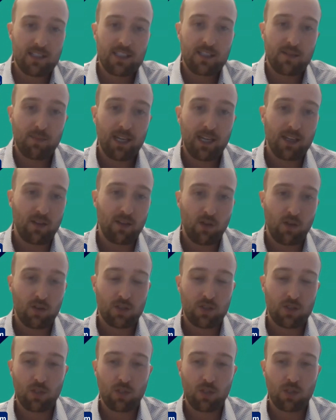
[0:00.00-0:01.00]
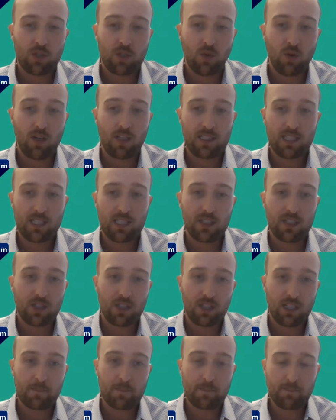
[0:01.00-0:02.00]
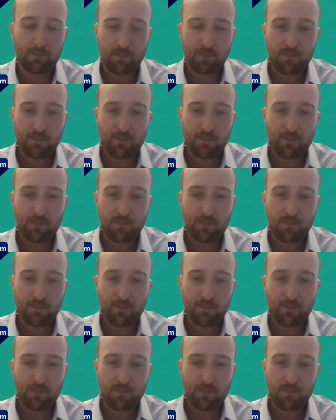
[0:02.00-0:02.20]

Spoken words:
to make a long story short, essentially